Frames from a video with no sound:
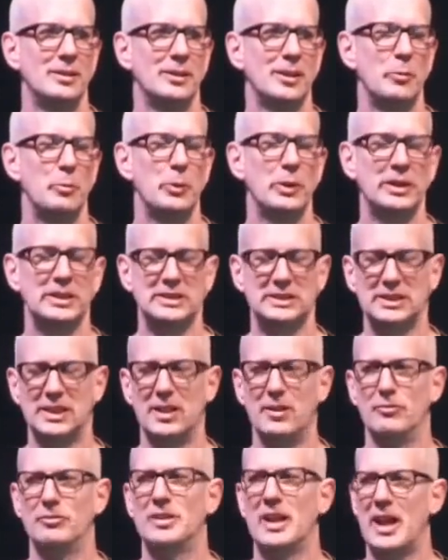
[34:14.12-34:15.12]
that brings
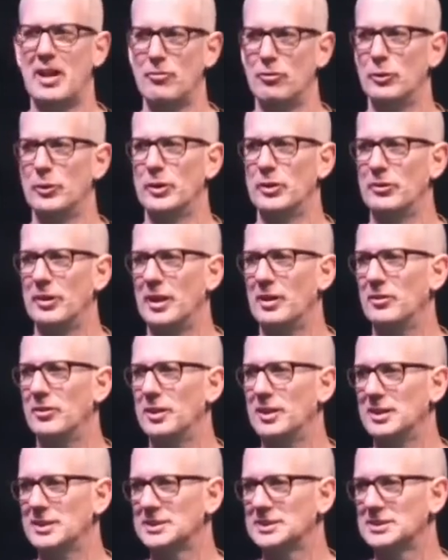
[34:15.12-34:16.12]
love to everyone around
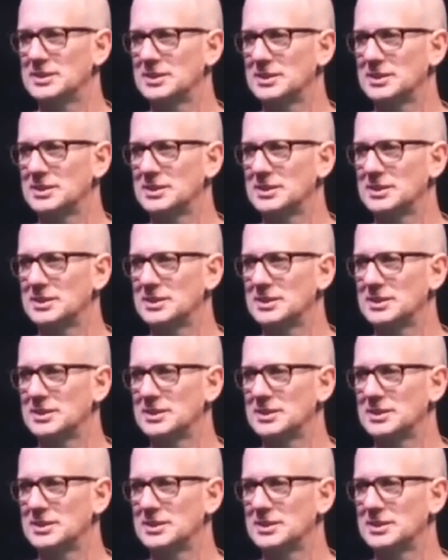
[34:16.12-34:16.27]
us,